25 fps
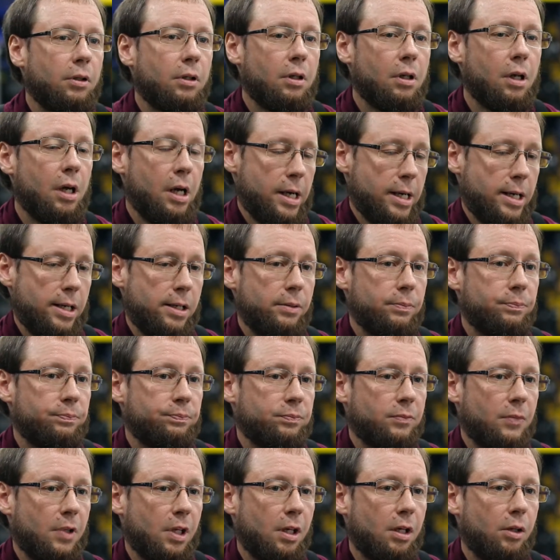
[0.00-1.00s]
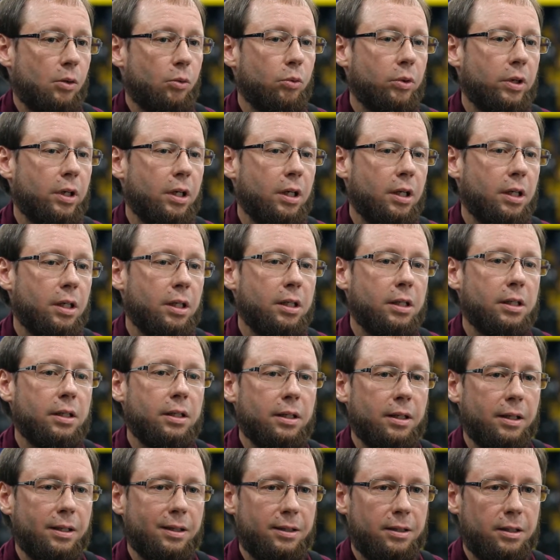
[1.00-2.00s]
line.
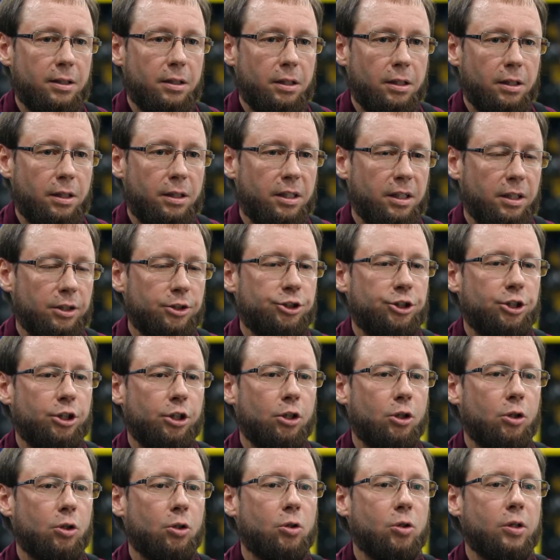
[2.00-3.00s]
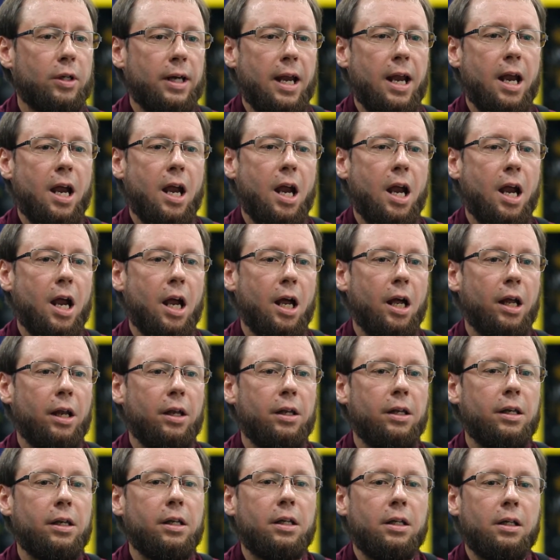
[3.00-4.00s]
We did so,
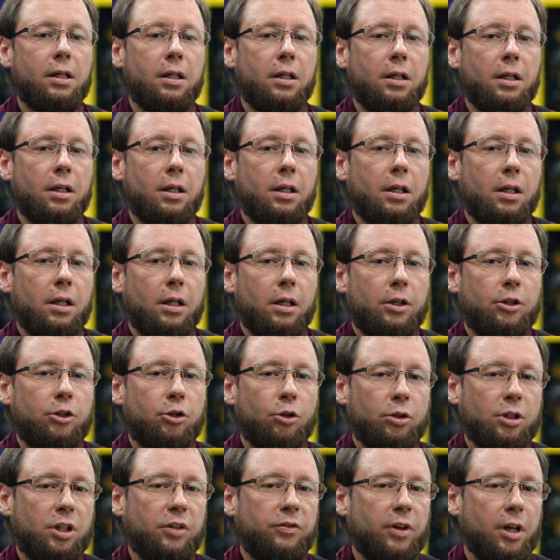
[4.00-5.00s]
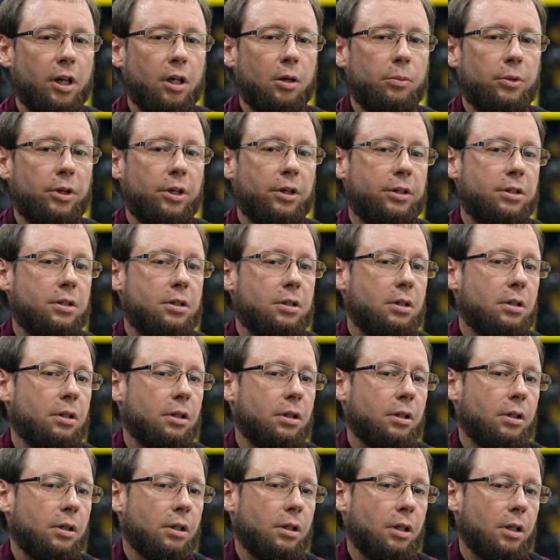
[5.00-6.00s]
and it took development
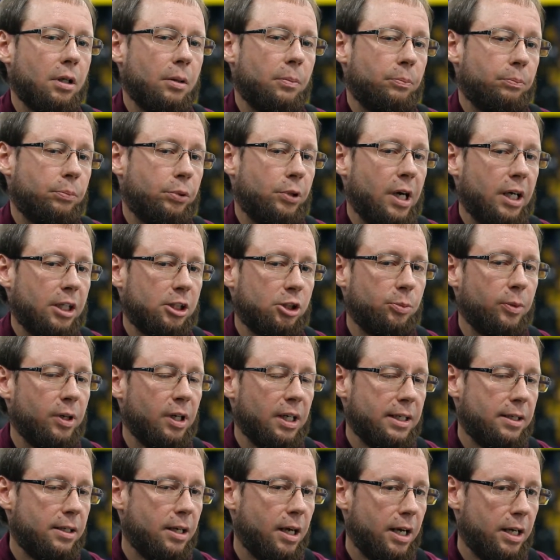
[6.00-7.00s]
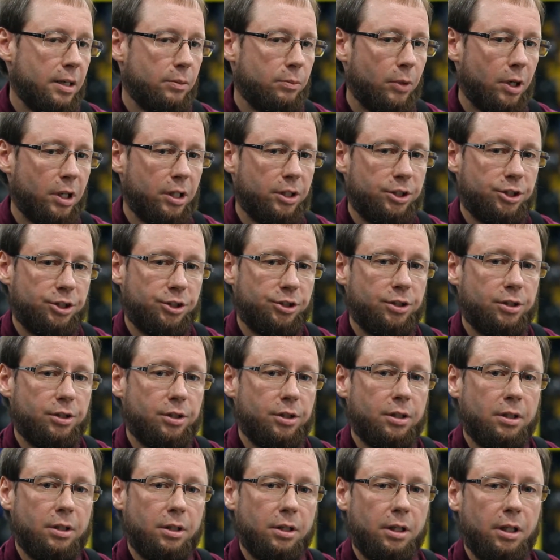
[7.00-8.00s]
approximately 9 months.
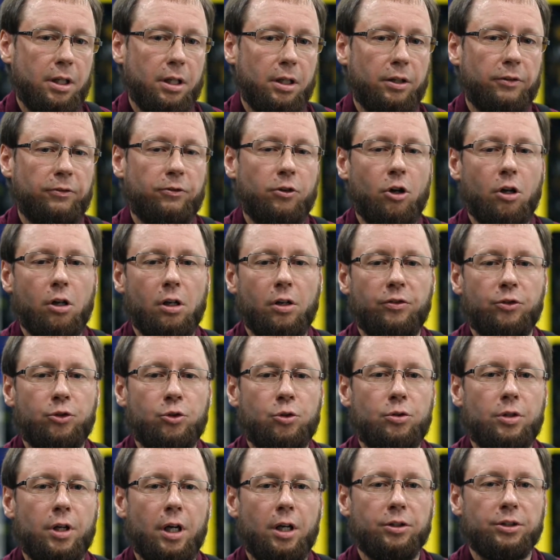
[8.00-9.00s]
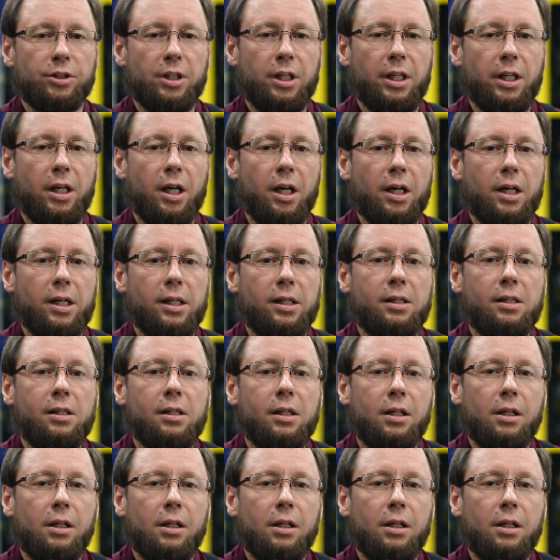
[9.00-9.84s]
In the fall of 2009,